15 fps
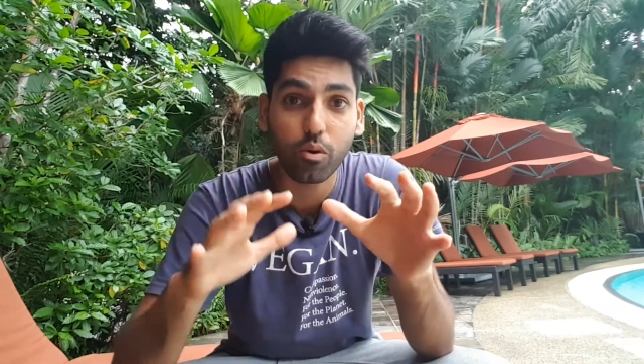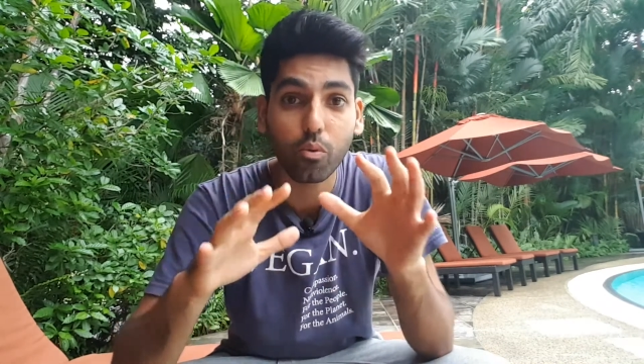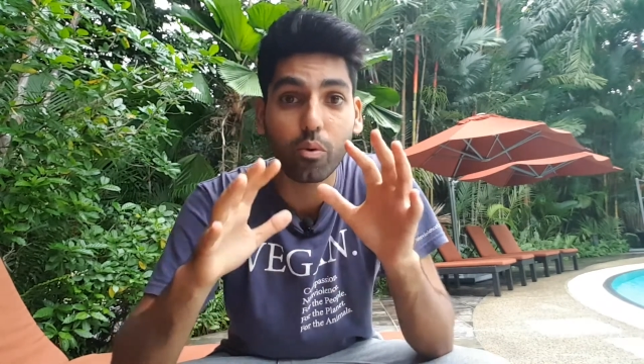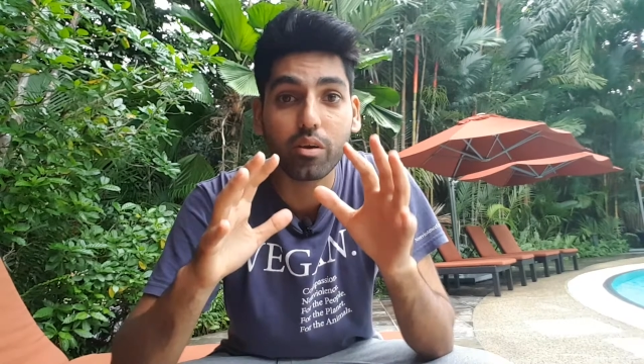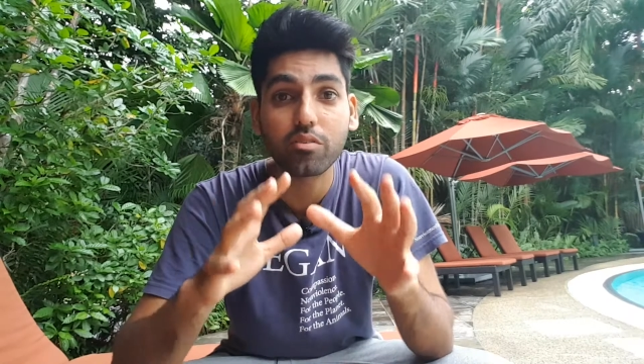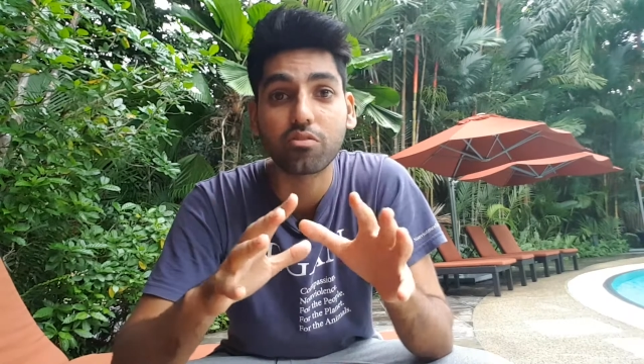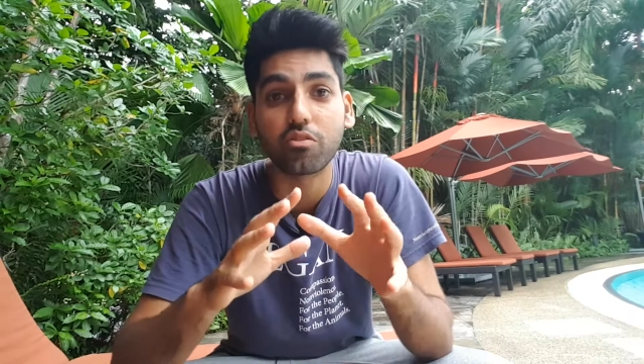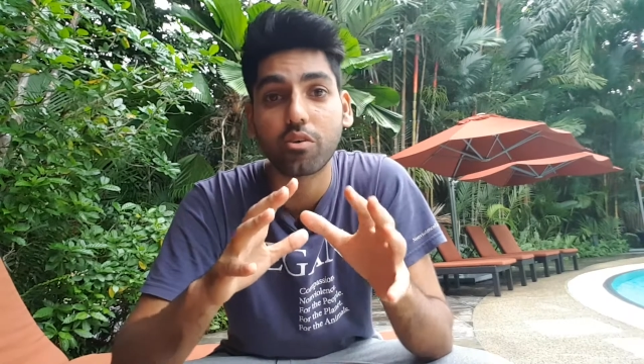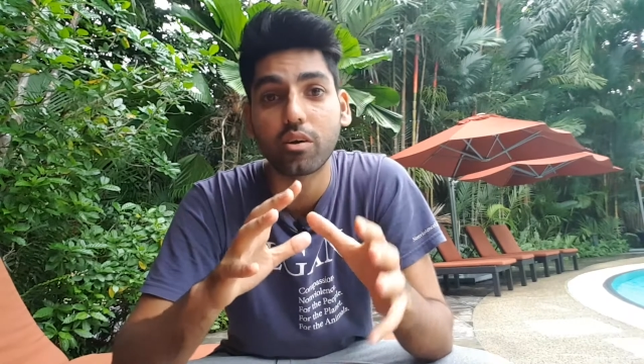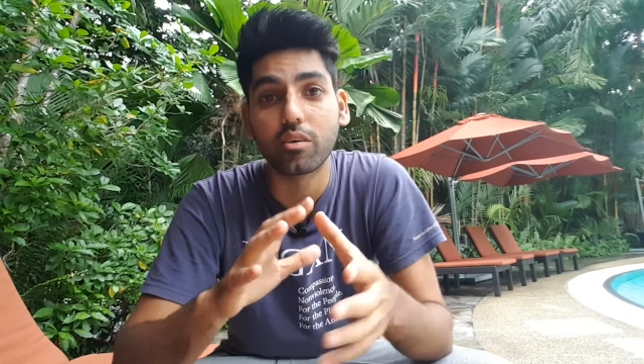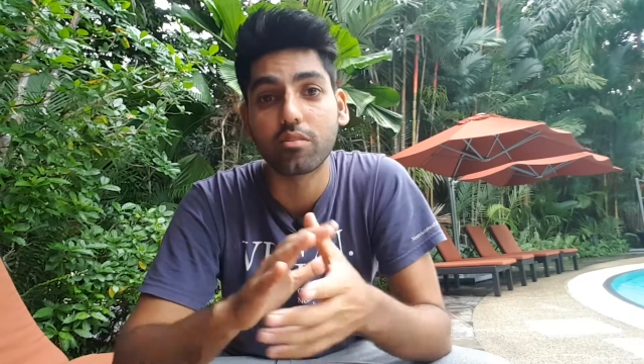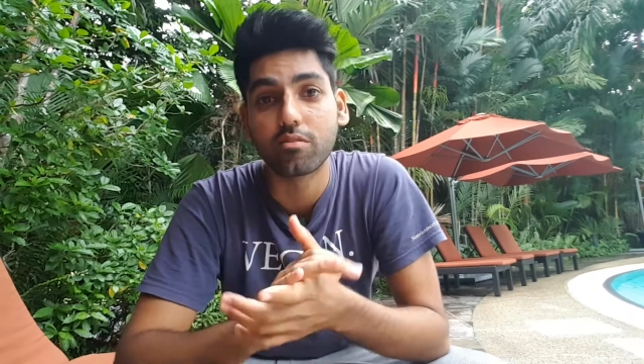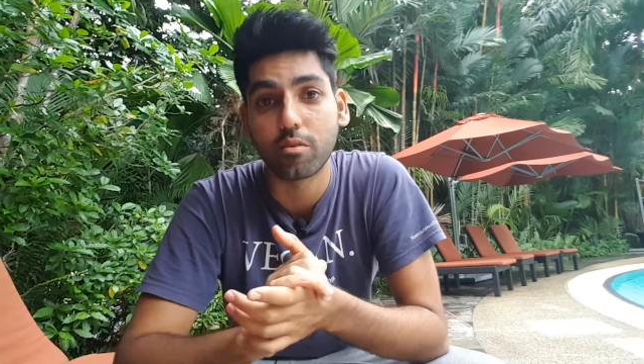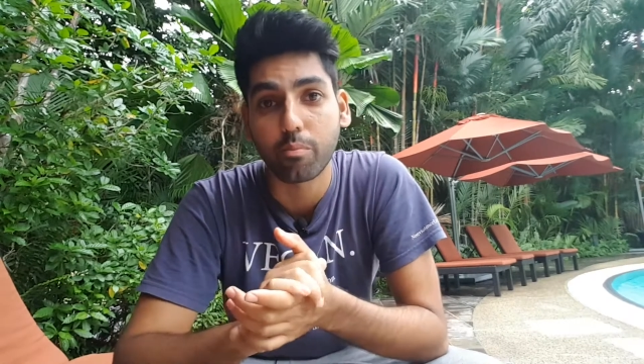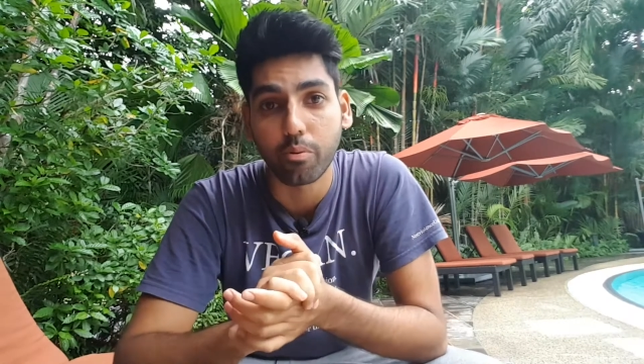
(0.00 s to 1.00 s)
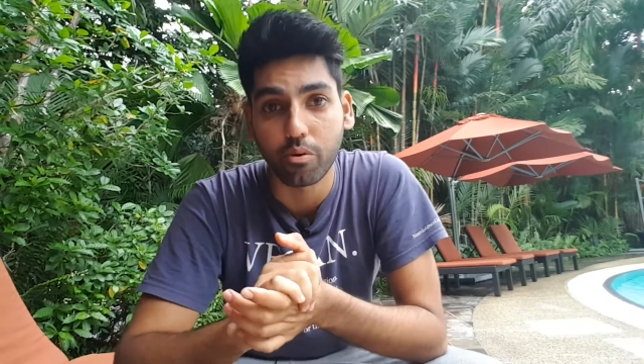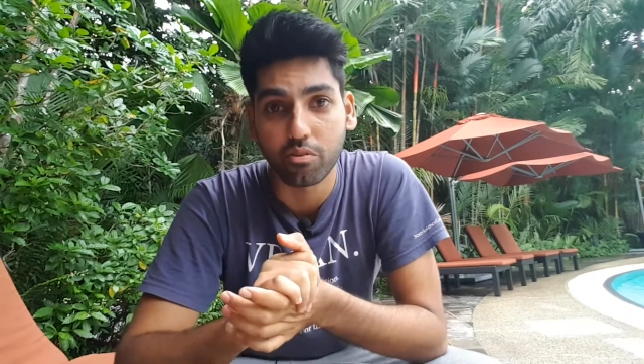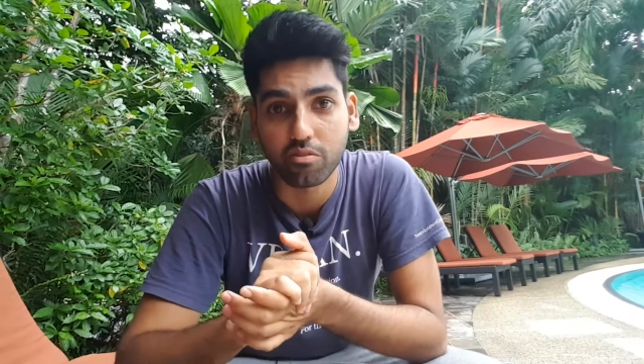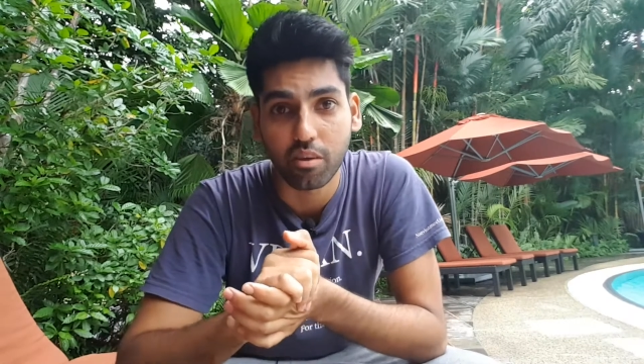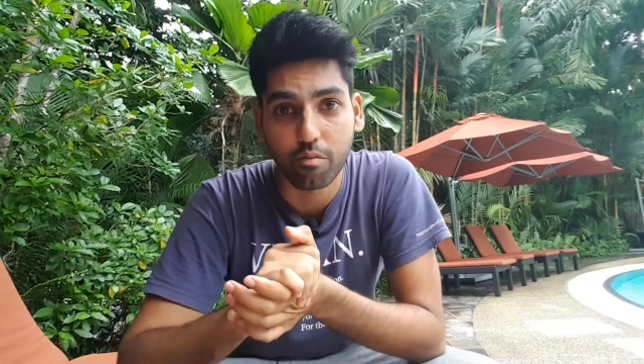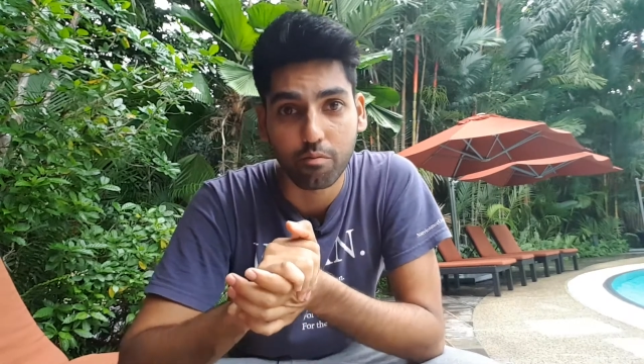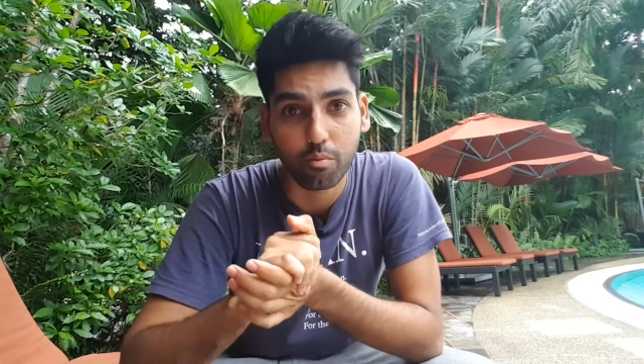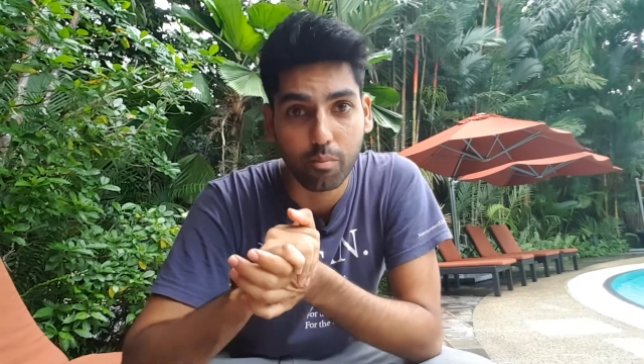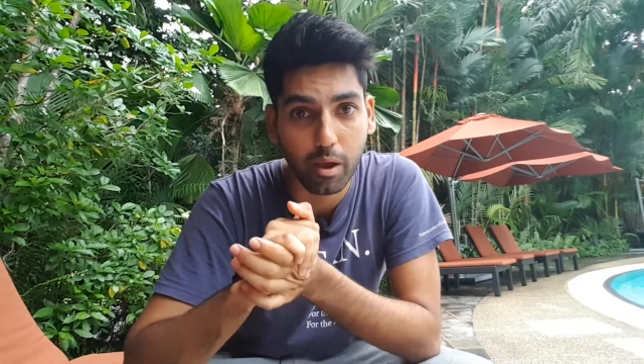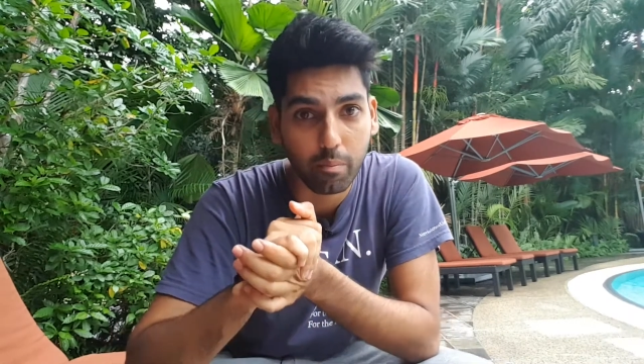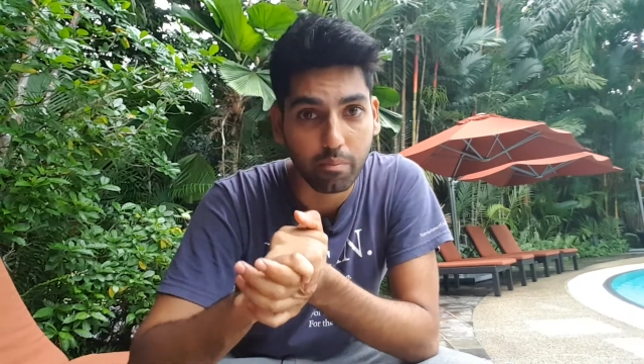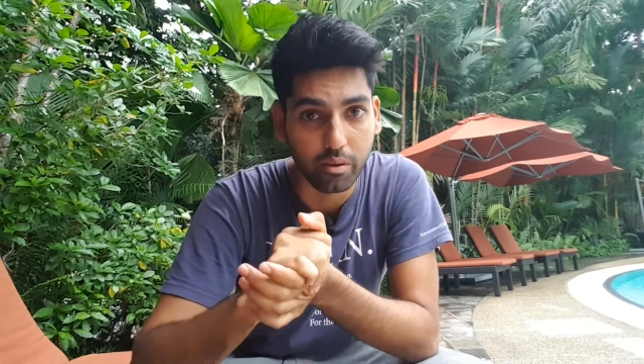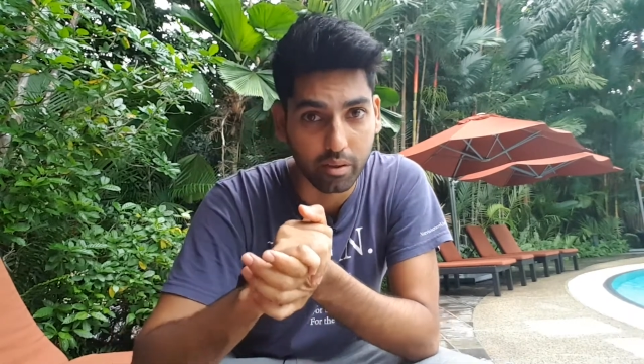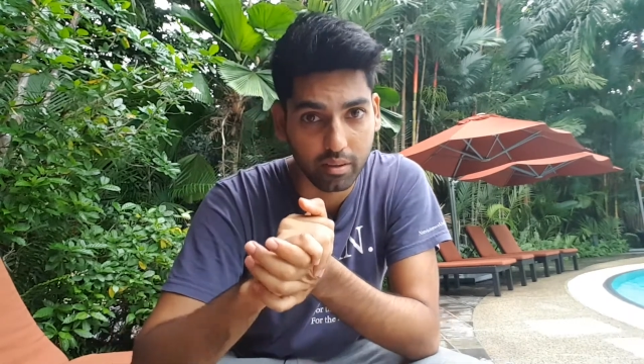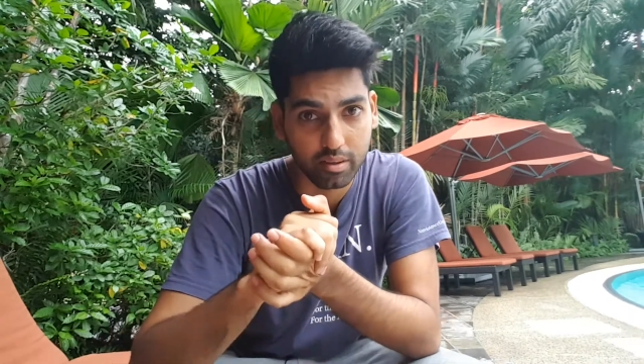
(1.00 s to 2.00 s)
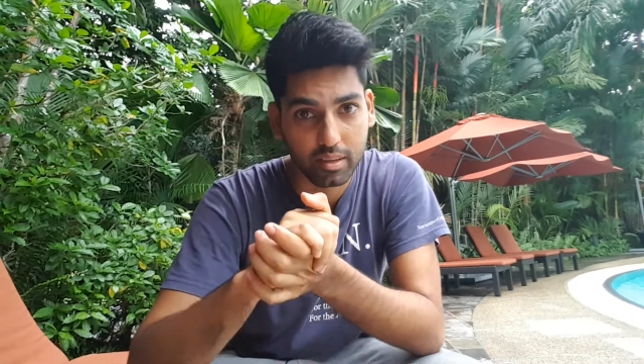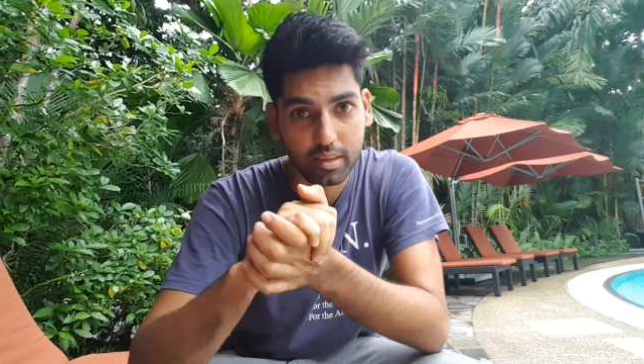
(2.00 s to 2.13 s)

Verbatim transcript: always try and suppress that from happening